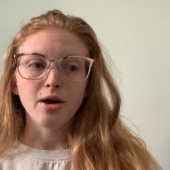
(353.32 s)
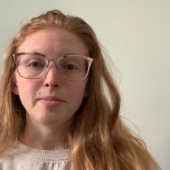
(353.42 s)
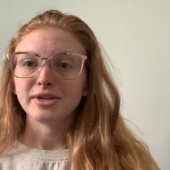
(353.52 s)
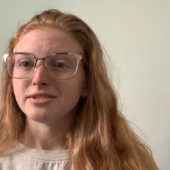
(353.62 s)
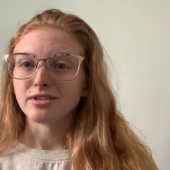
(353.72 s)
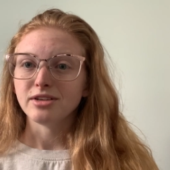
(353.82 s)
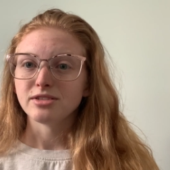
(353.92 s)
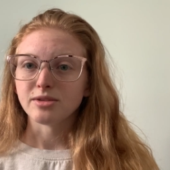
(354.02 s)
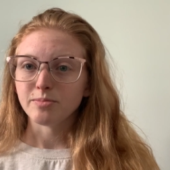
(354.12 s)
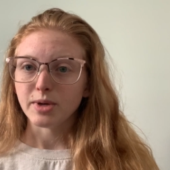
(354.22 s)
basically
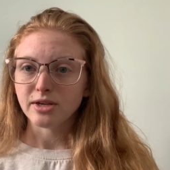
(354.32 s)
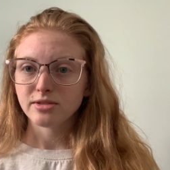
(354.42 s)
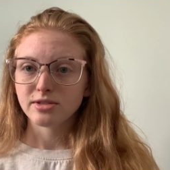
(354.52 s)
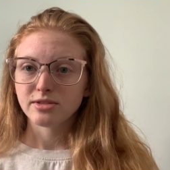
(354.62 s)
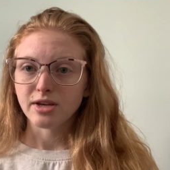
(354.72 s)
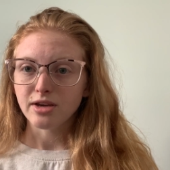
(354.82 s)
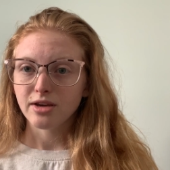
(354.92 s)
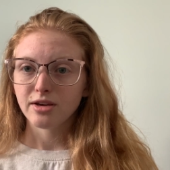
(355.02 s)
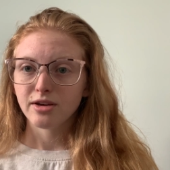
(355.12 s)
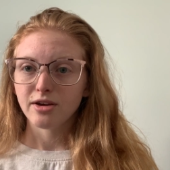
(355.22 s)
some
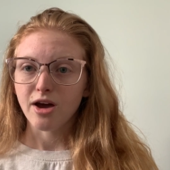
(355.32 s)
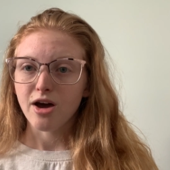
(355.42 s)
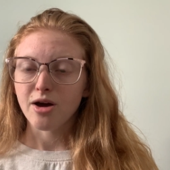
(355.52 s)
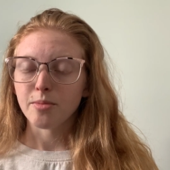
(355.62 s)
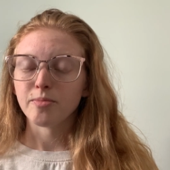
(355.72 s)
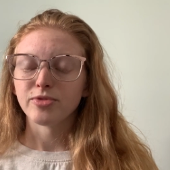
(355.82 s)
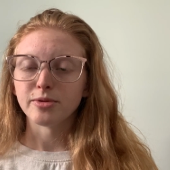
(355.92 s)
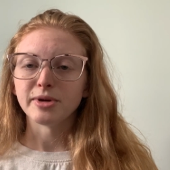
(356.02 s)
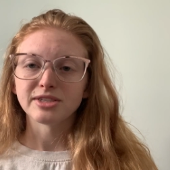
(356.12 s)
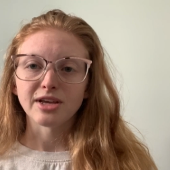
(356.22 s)
basic, the
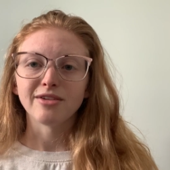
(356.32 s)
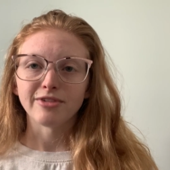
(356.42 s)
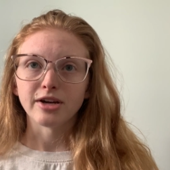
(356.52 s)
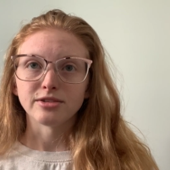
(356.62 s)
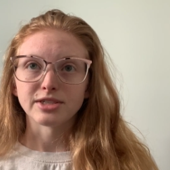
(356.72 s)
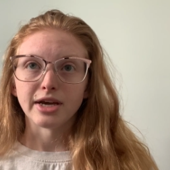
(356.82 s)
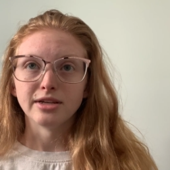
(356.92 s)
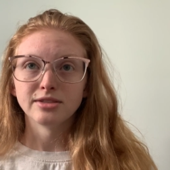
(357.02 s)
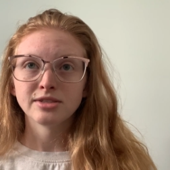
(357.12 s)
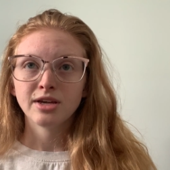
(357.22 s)
baseline vital
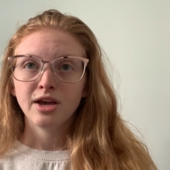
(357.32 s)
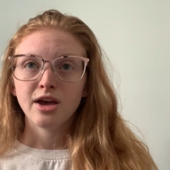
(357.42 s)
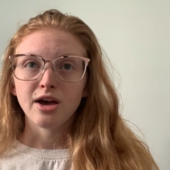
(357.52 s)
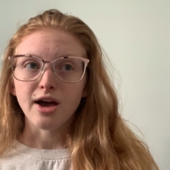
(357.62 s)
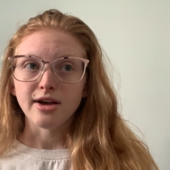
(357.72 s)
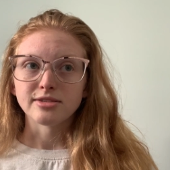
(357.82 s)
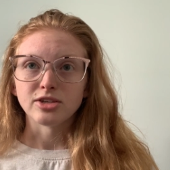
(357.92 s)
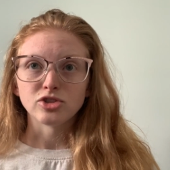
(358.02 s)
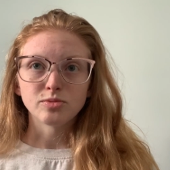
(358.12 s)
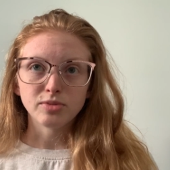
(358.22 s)
signs,
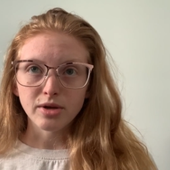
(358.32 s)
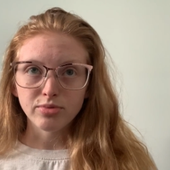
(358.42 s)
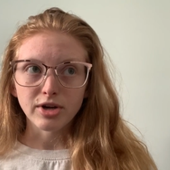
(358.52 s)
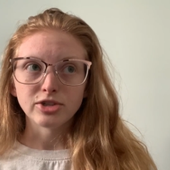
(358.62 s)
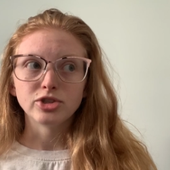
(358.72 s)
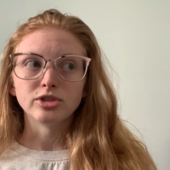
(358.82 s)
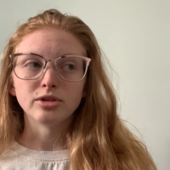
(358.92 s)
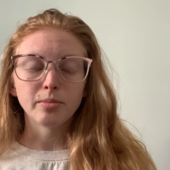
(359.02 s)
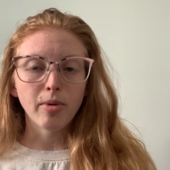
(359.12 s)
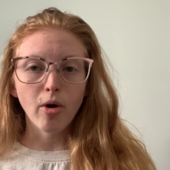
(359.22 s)
such as blood
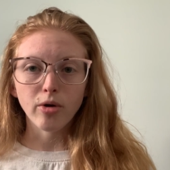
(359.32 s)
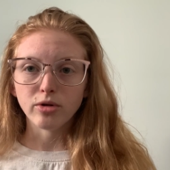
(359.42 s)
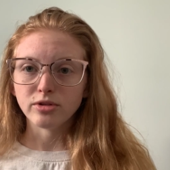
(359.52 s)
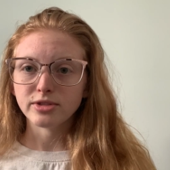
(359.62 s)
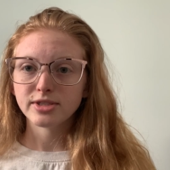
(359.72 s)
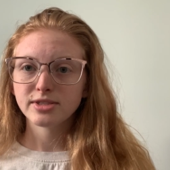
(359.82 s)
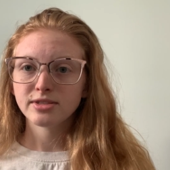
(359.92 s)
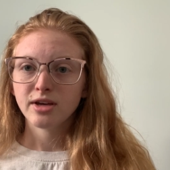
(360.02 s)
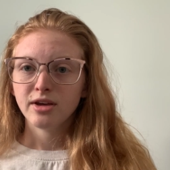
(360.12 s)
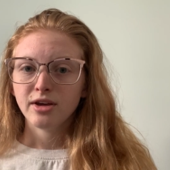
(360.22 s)
pressure, pulse,
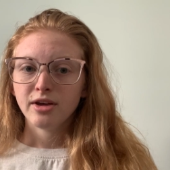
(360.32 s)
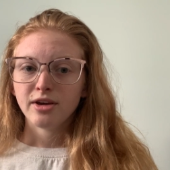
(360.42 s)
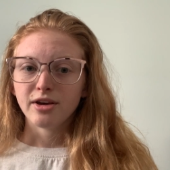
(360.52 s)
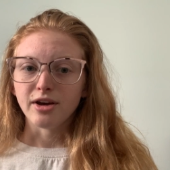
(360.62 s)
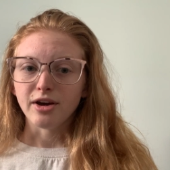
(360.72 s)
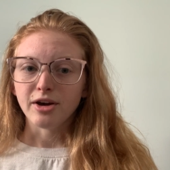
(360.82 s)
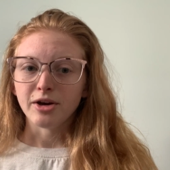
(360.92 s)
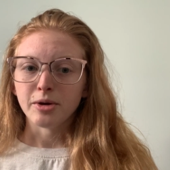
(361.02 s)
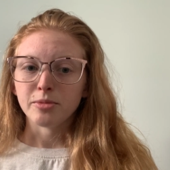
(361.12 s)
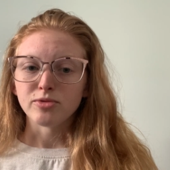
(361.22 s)

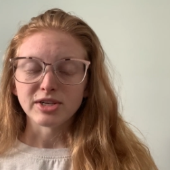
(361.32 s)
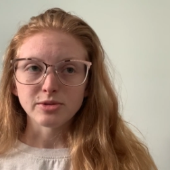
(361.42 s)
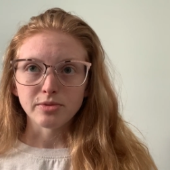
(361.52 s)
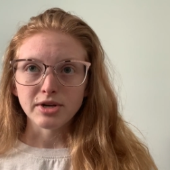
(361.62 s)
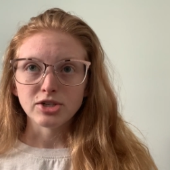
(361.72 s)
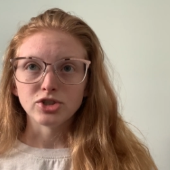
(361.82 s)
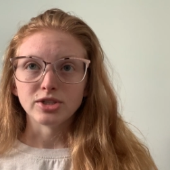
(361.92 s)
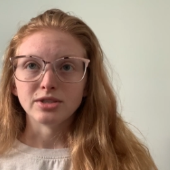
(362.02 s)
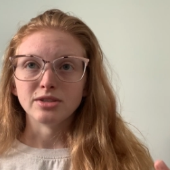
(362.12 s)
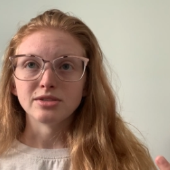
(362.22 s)

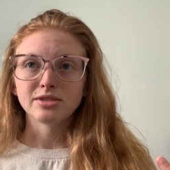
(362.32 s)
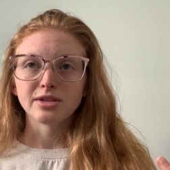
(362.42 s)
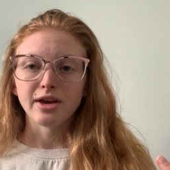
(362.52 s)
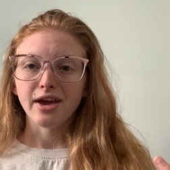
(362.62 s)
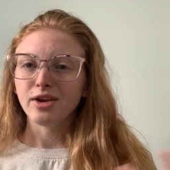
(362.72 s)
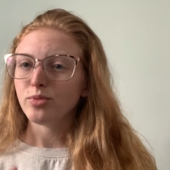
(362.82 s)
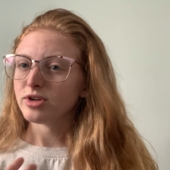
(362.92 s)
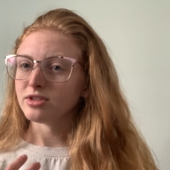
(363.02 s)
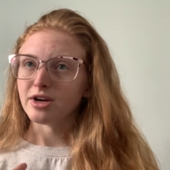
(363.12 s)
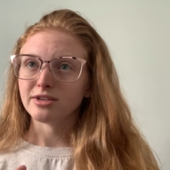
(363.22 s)
respirations, any
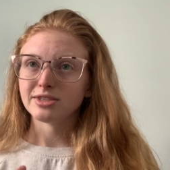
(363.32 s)
weird lung